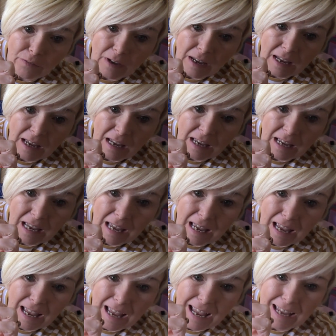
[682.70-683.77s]
have
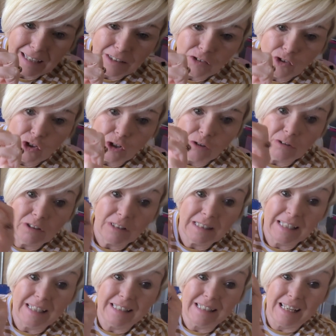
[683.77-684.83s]
ironed on
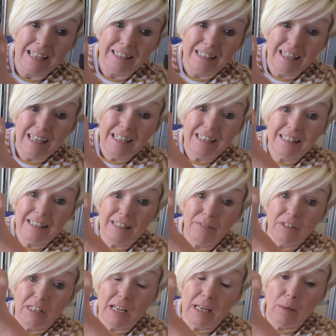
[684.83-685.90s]
because it's
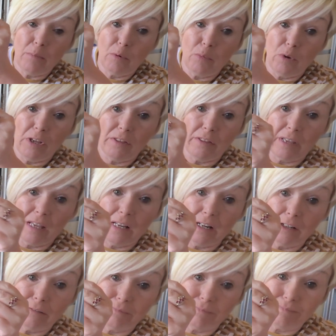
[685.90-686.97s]
adhesive tape with
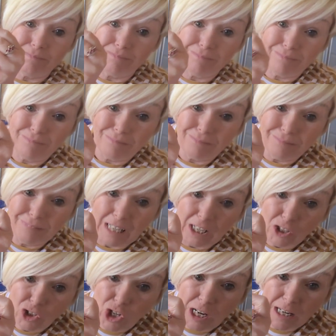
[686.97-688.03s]

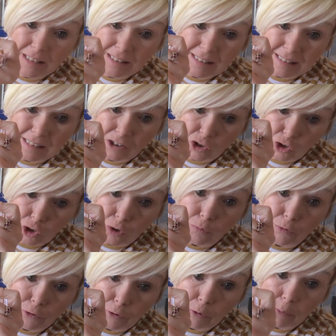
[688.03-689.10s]
a chain stitch
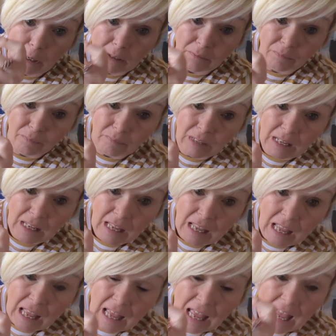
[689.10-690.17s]
sewn through it,
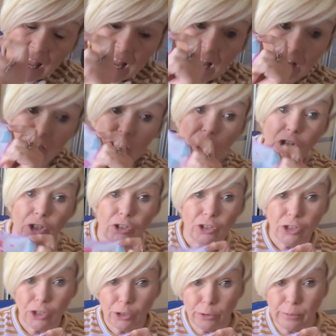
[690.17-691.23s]
and you
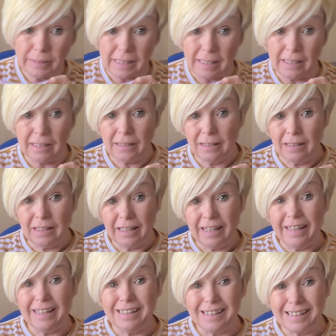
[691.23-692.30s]
can use it
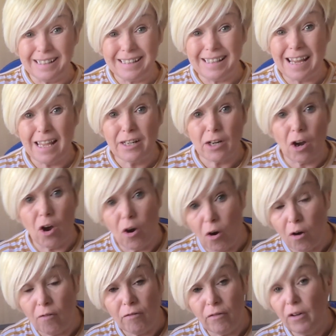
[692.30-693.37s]
instead
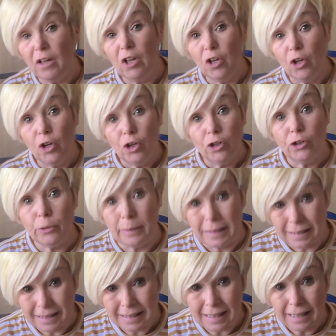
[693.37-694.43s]
of
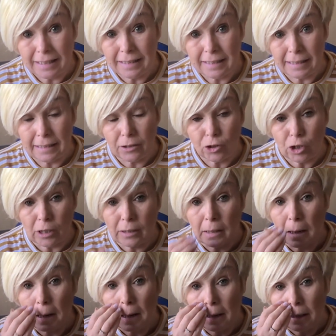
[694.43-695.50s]
doing stay
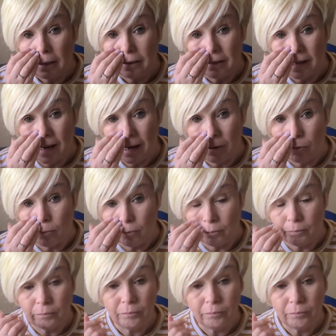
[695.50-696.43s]
stitching. Now,